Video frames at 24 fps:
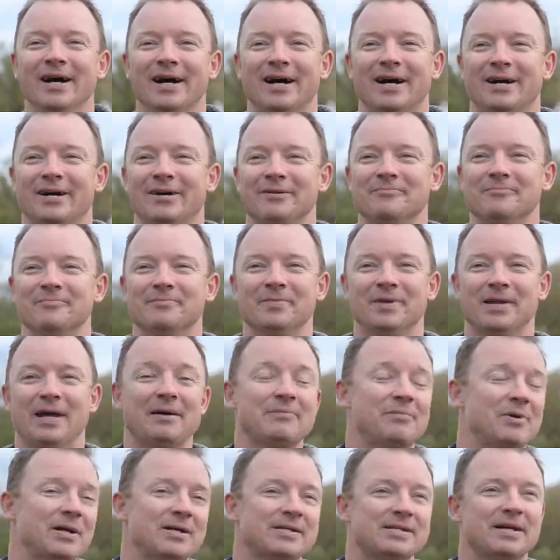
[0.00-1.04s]
Um, yeah,
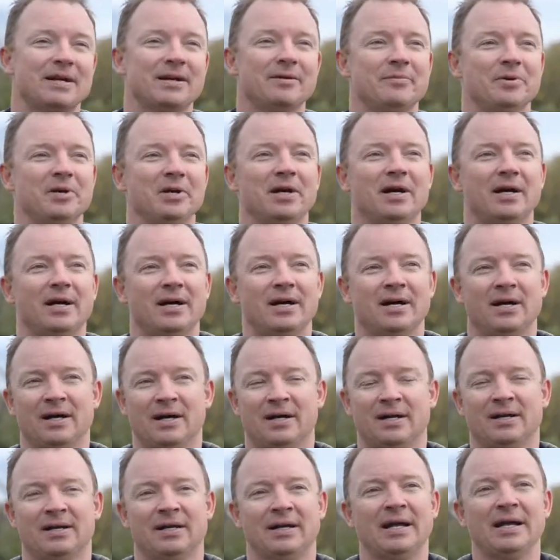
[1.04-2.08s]
but it's going to be a,
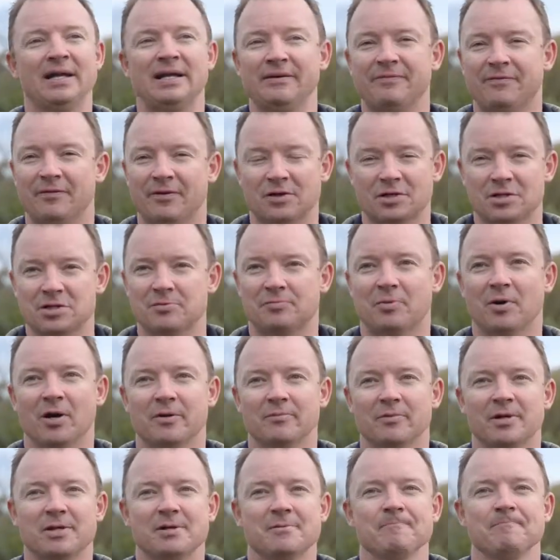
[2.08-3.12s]
a lightly furnished
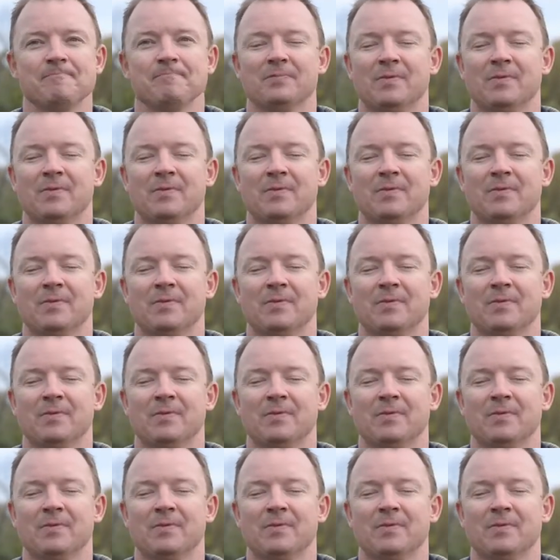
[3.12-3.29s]
apartment.